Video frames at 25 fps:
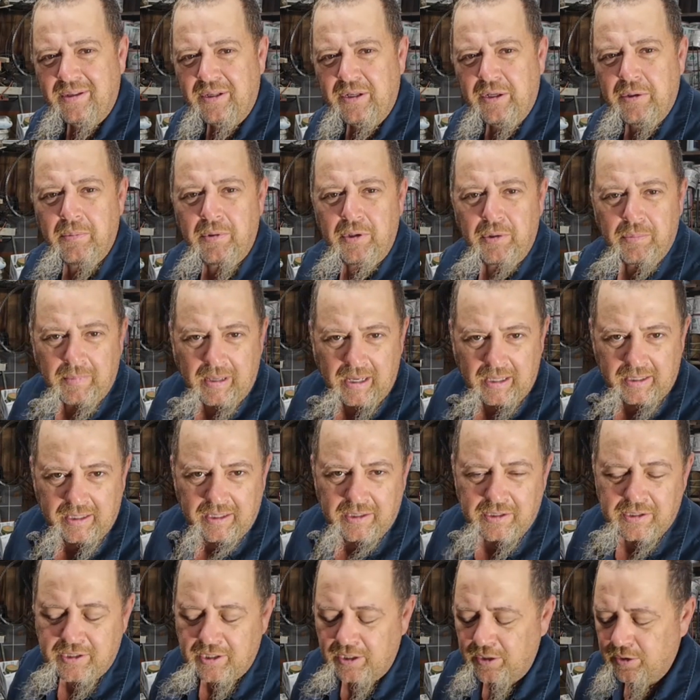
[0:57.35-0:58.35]
you might
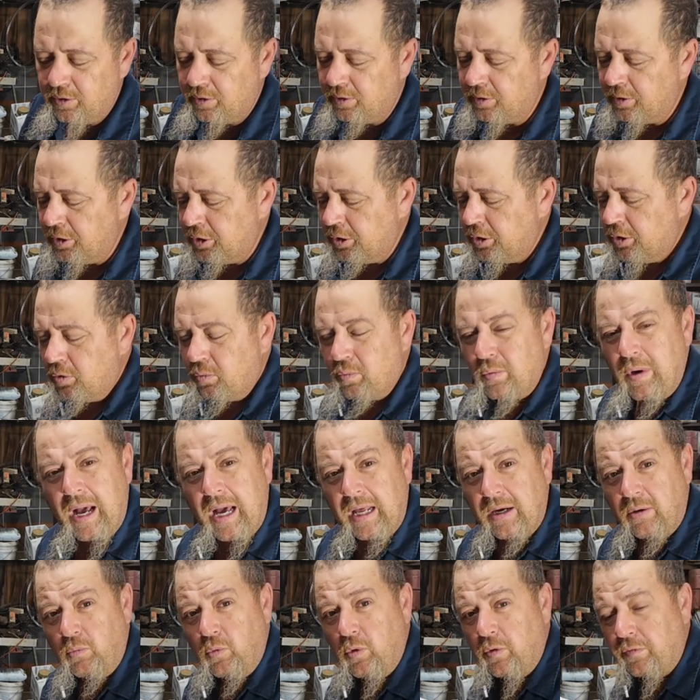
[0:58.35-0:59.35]
consider
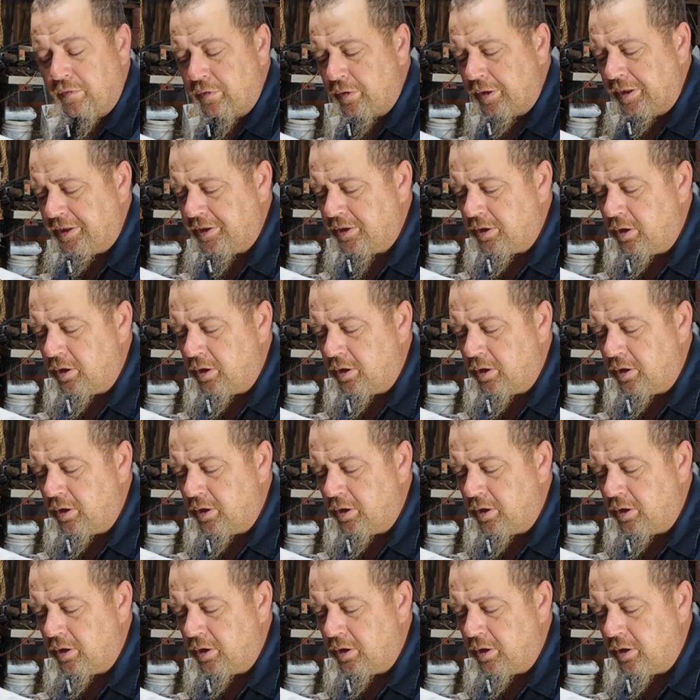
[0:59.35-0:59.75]
Ryan at Wolf Creek